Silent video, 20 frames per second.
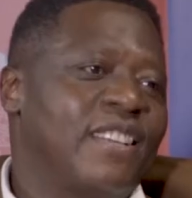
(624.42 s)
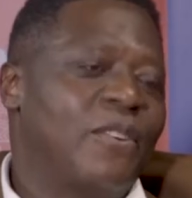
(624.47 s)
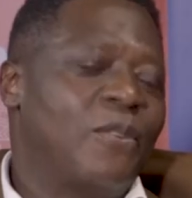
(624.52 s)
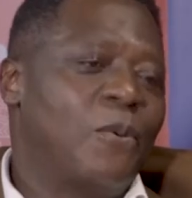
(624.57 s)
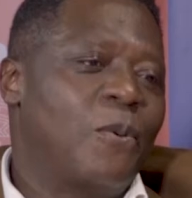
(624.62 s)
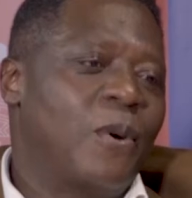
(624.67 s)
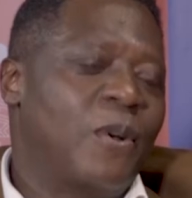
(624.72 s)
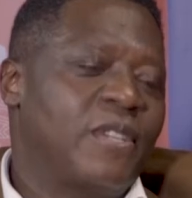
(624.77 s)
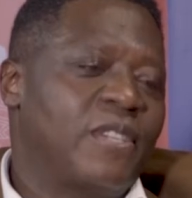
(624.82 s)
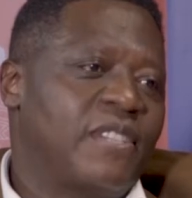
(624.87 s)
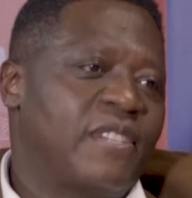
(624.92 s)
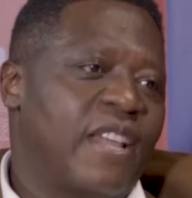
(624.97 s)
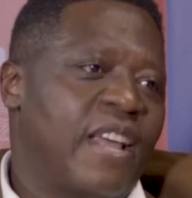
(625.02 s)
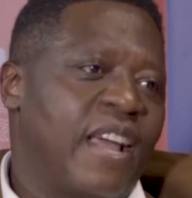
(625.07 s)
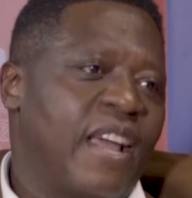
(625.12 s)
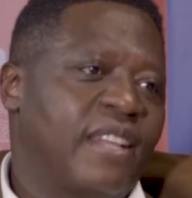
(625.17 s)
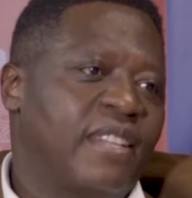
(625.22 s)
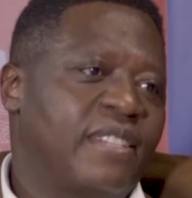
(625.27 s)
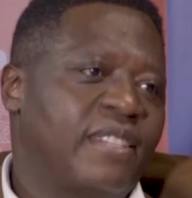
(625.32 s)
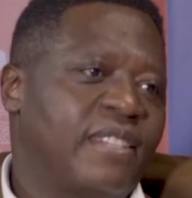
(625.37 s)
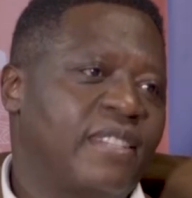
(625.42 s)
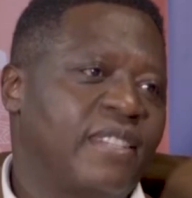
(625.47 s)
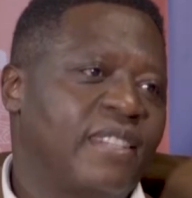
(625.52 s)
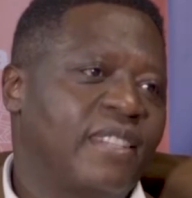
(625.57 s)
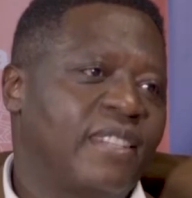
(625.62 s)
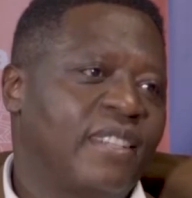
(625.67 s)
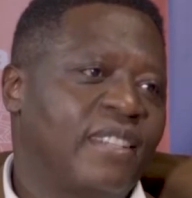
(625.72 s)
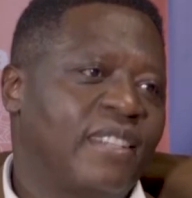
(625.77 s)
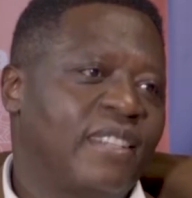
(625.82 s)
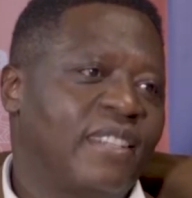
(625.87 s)
was that
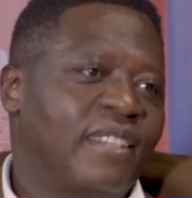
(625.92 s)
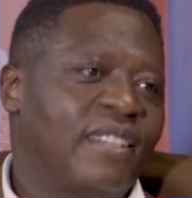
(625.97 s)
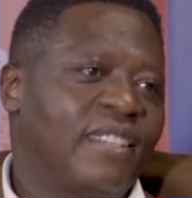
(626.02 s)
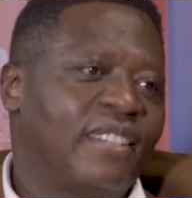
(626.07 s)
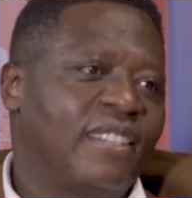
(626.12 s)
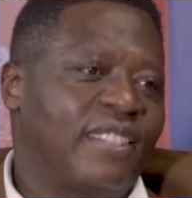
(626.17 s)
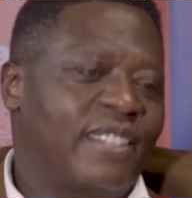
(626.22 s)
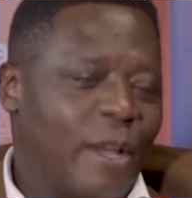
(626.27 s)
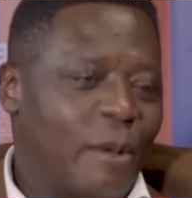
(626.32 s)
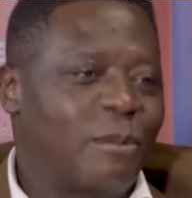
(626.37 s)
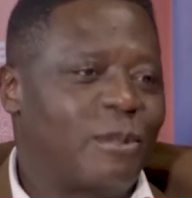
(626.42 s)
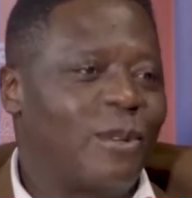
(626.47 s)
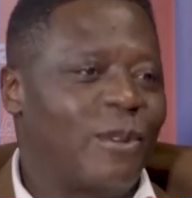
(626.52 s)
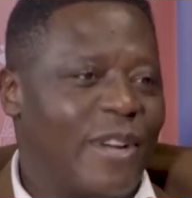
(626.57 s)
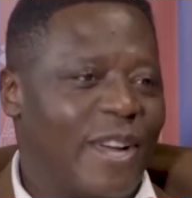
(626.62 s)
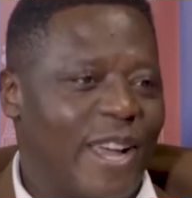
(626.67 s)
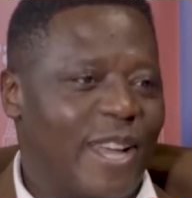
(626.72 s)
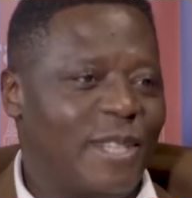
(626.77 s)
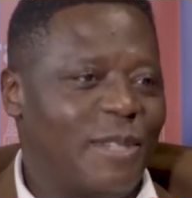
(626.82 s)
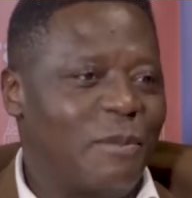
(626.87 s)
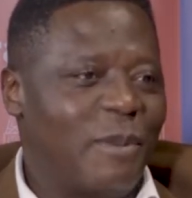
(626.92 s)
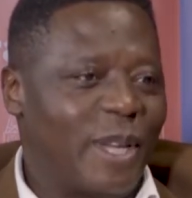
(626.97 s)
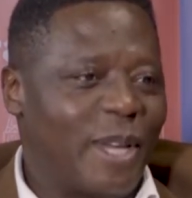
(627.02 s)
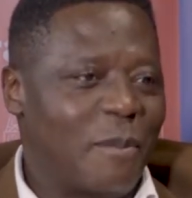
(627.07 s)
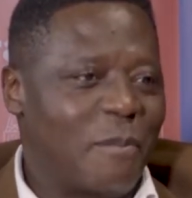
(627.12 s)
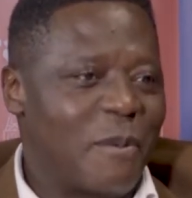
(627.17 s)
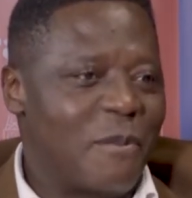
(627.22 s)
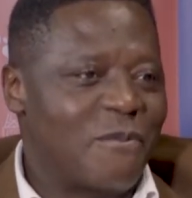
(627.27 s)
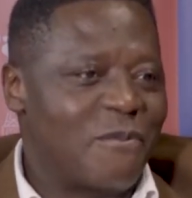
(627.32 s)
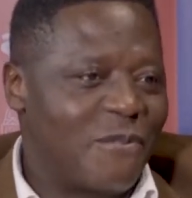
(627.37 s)
Steps to Christ
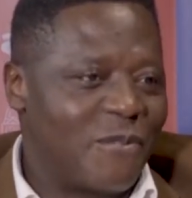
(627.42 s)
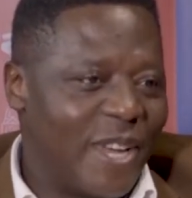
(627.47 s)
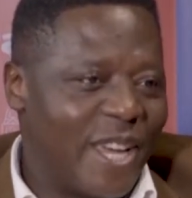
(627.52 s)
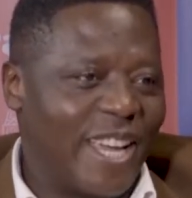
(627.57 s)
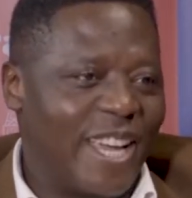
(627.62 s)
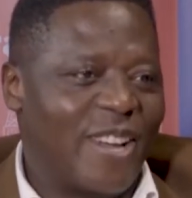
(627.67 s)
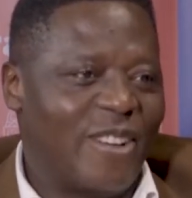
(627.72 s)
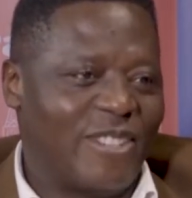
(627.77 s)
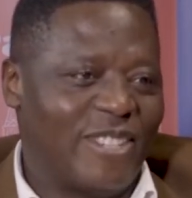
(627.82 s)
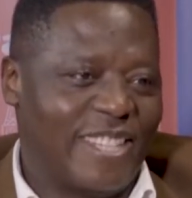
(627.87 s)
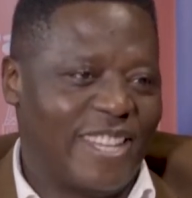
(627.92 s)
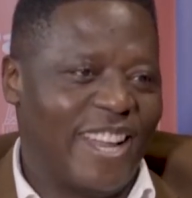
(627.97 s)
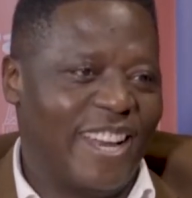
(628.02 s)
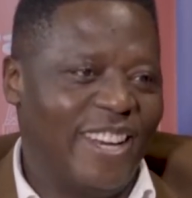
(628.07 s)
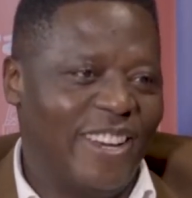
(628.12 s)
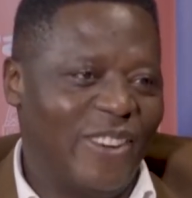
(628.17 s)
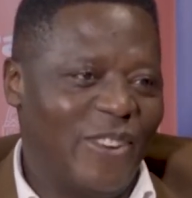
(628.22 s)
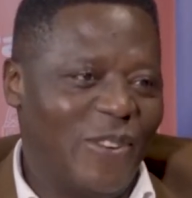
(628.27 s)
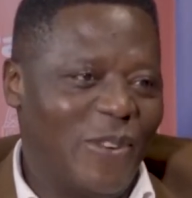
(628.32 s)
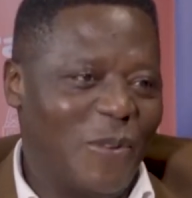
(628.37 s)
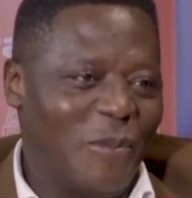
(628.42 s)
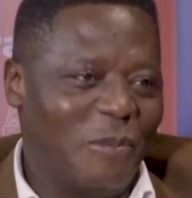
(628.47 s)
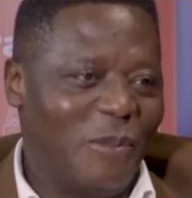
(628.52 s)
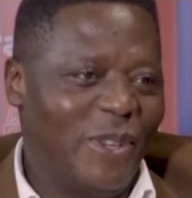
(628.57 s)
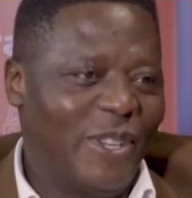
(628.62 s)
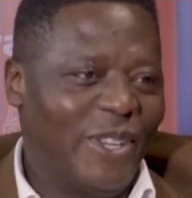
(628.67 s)
became a very outstanding group.